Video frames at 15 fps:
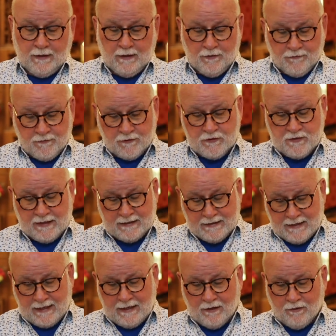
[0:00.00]
such that
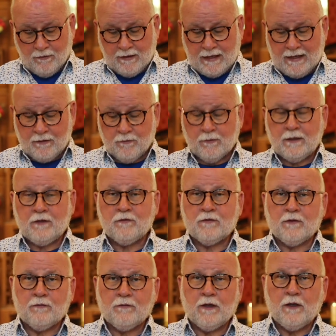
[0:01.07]
now gatherings
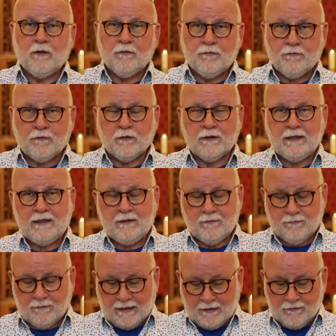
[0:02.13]
of fully
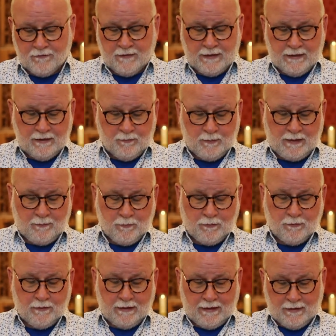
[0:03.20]
vaccinated
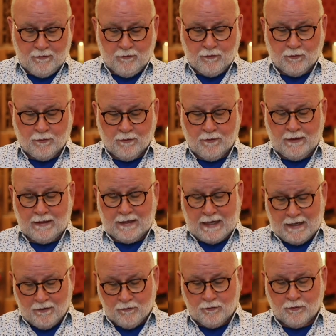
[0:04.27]
people, indoor and
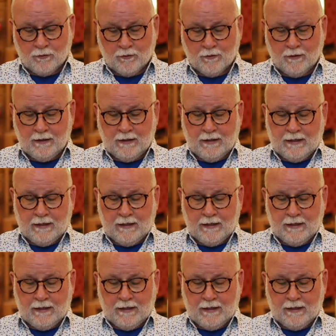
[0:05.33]
outdoor,